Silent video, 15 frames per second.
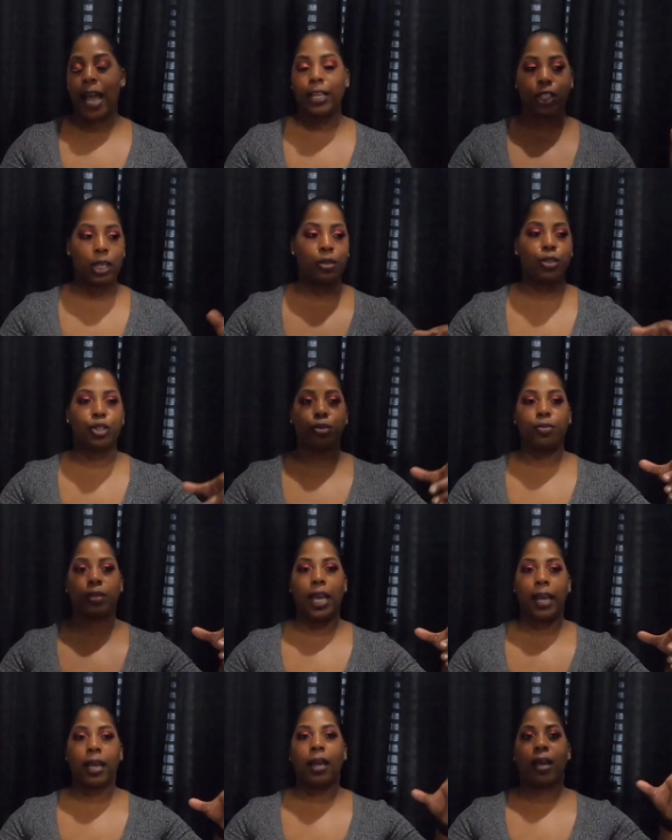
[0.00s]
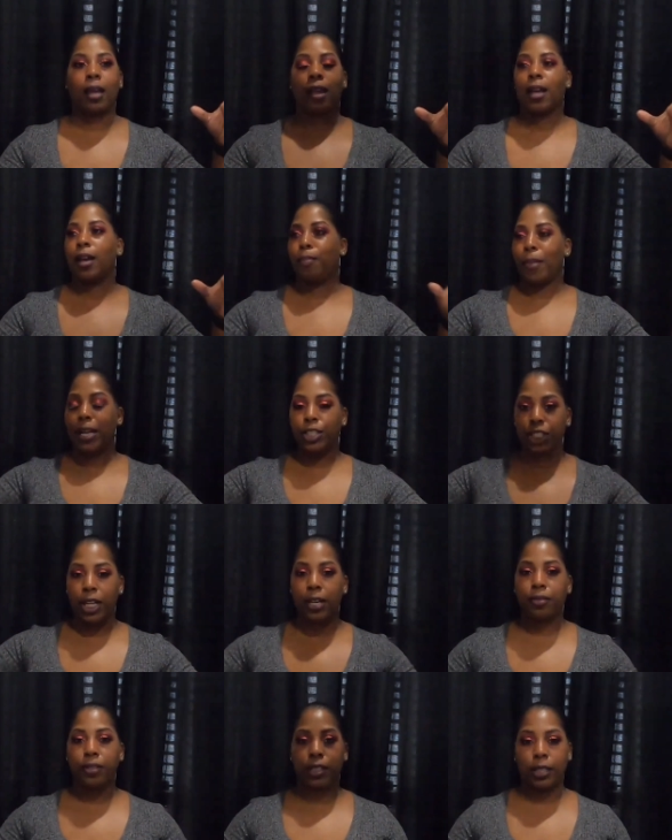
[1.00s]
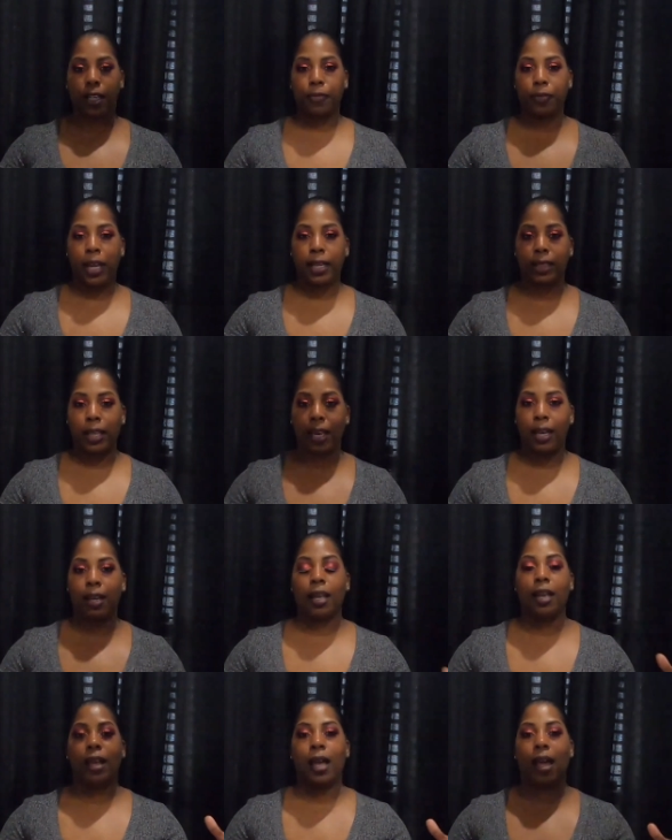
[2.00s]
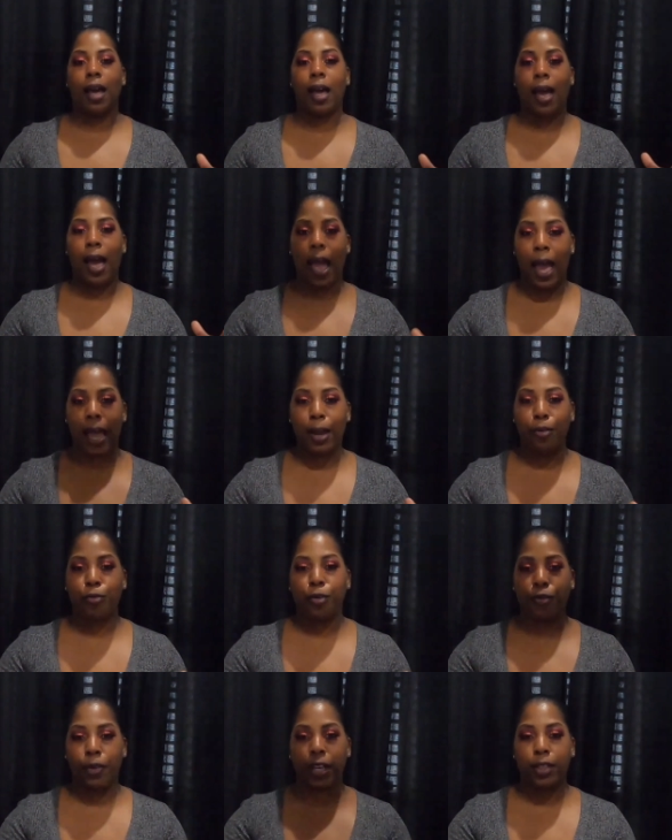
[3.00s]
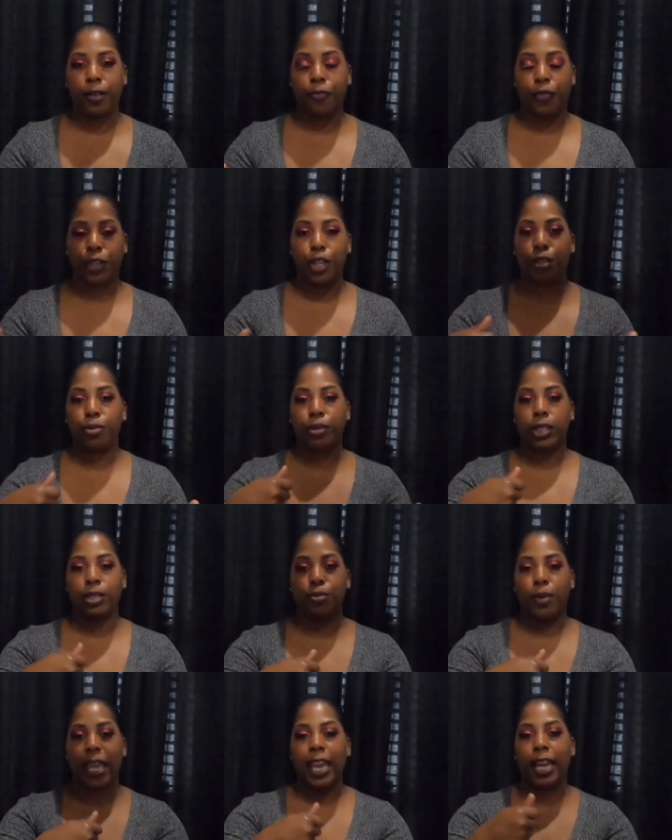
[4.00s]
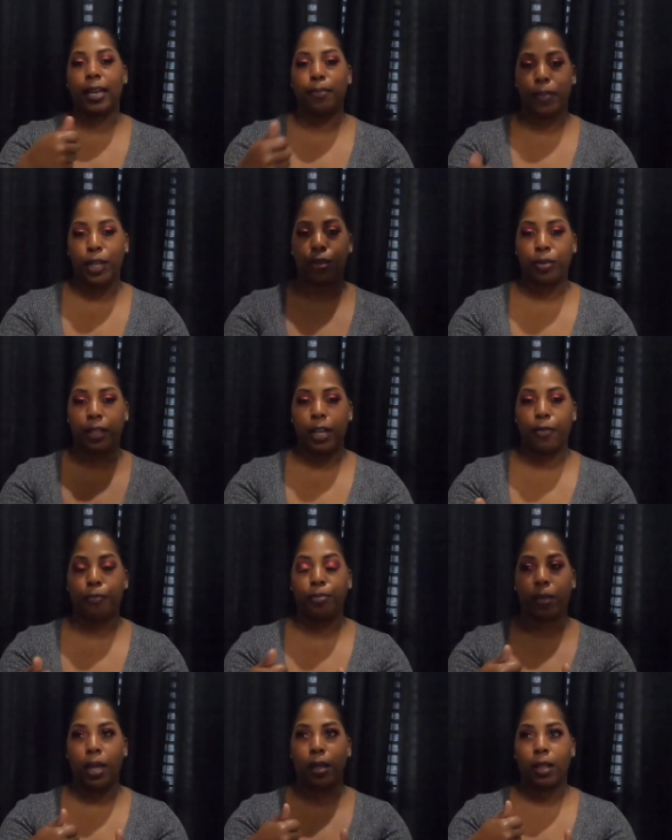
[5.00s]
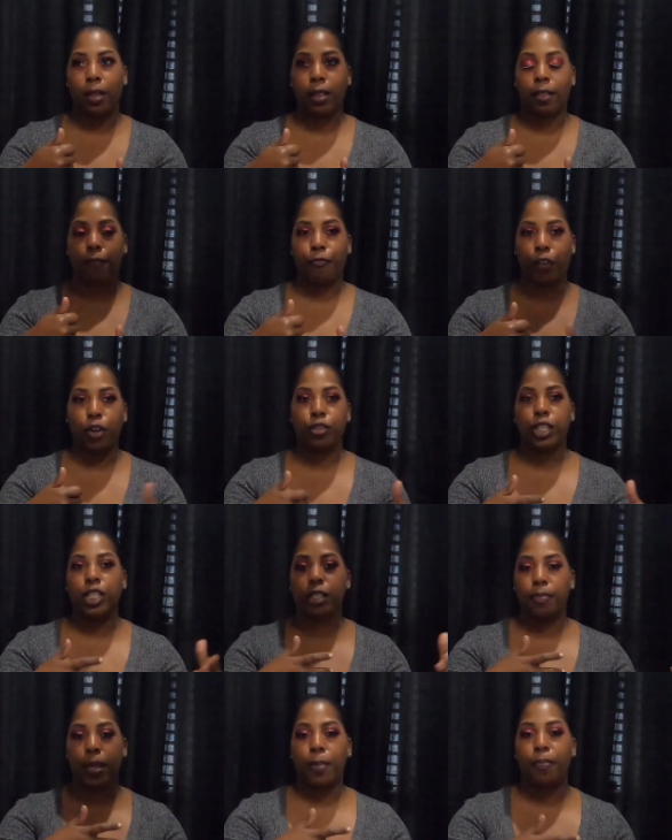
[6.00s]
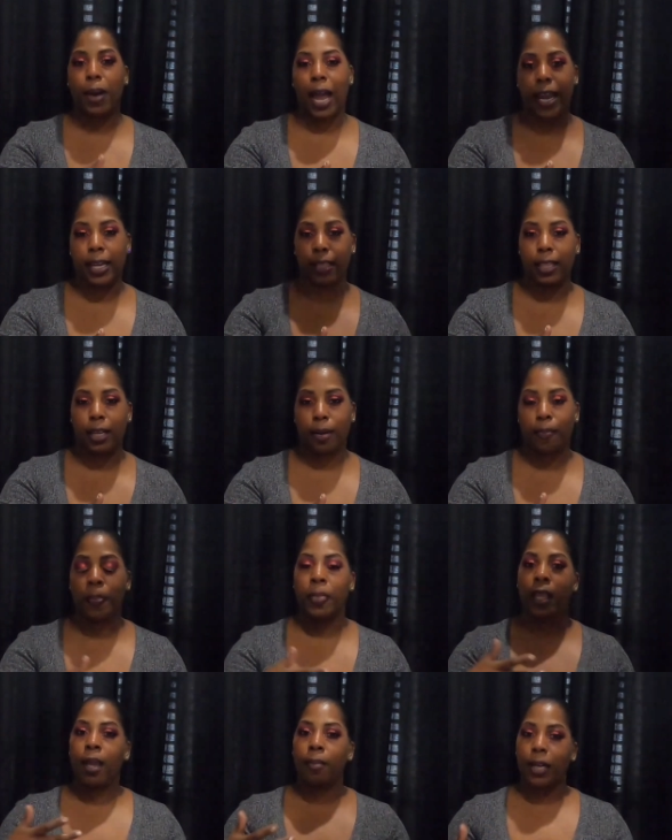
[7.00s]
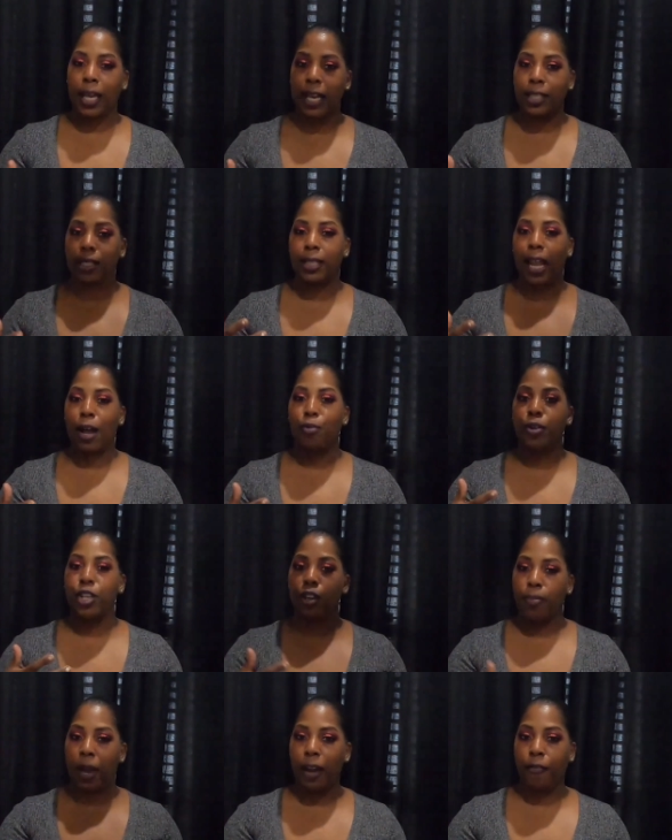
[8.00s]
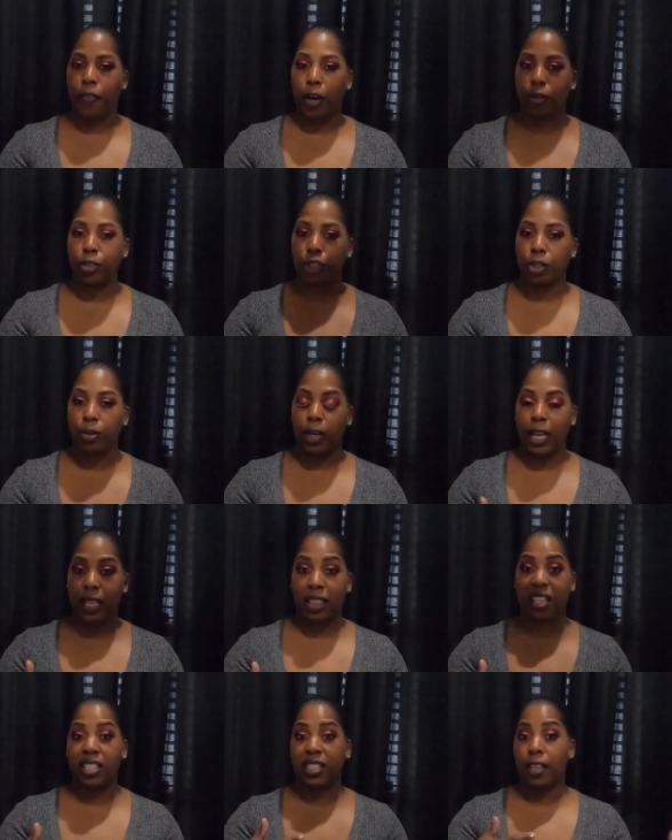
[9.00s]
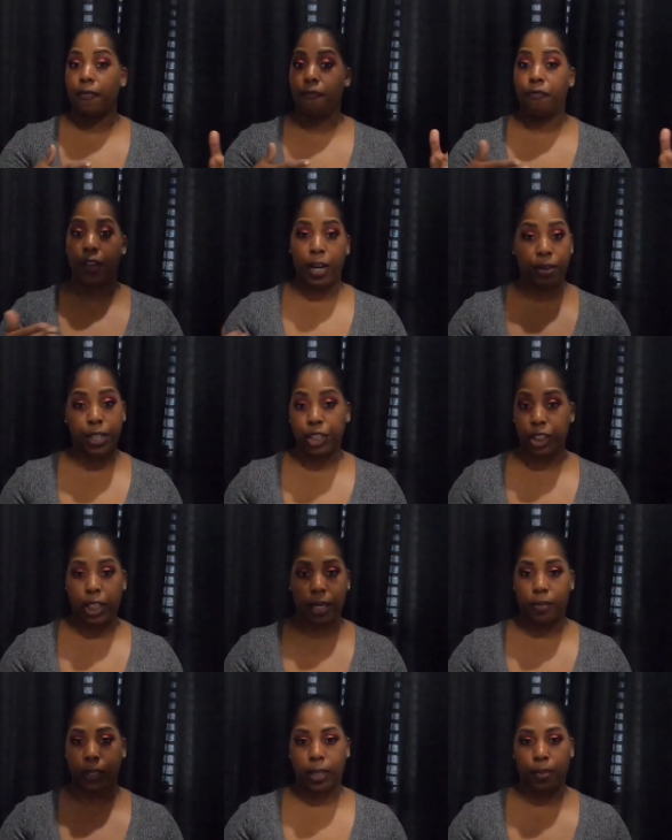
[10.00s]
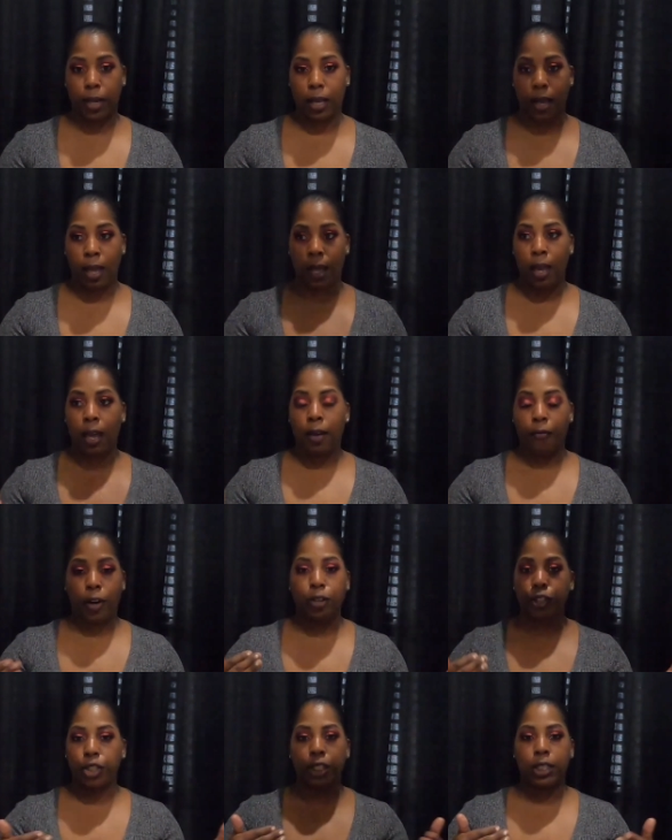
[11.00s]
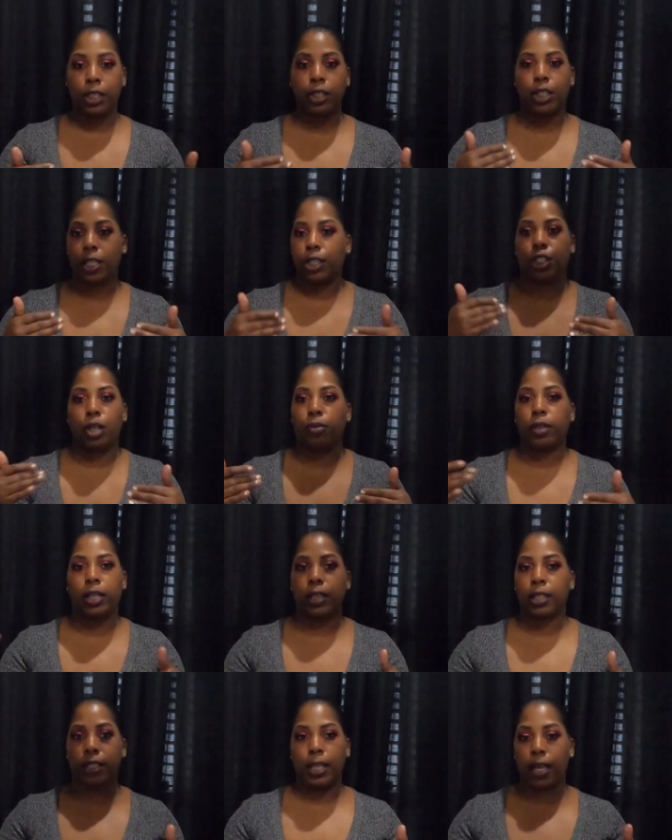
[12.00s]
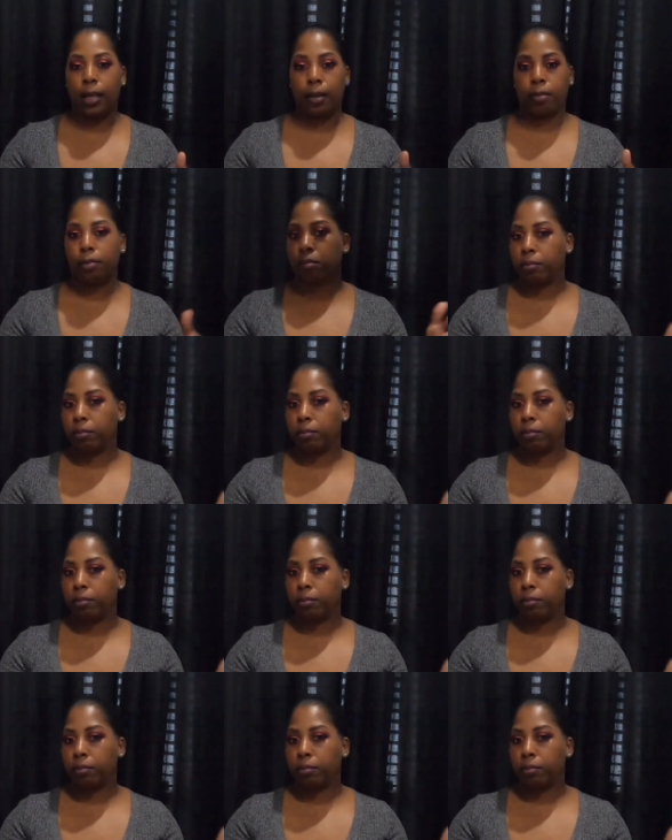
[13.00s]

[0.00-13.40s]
told you, like my shelves and stuff like that, I would rather for you to hand build them versus me buying them, because now when you buy furniture, it looks very cheap to me. Furniture just don't look the same.